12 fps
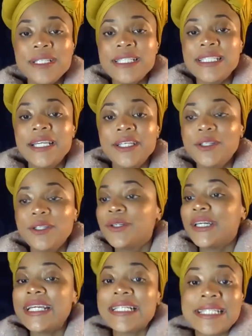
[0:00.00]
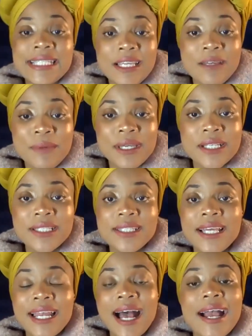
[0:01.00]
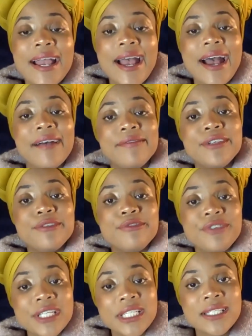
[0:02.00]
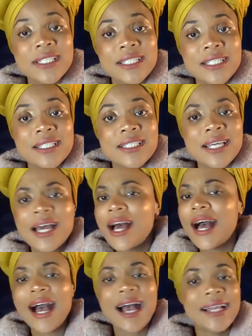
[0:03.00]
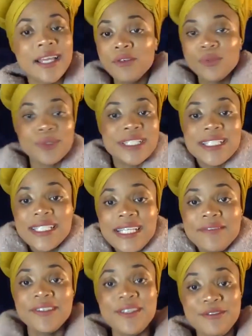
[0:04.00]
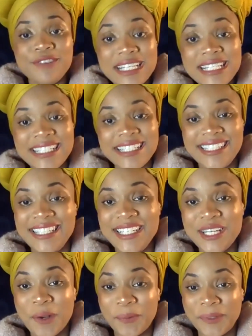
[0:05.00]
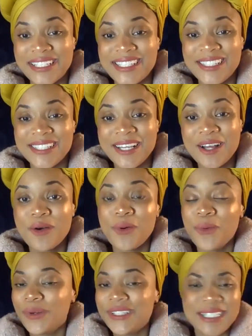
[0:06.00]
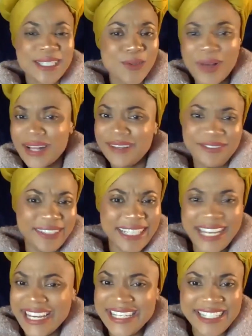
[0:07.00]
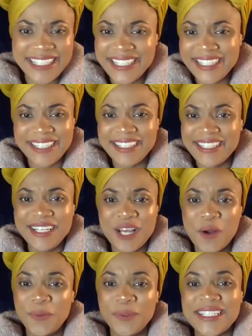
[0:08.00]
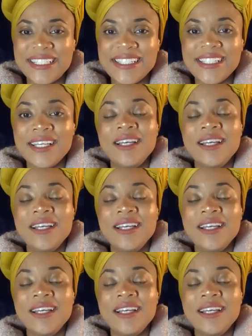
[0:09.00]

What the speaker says: particular exhibits did I have deficiencies? I never received a deficiency notice or disqualification notice.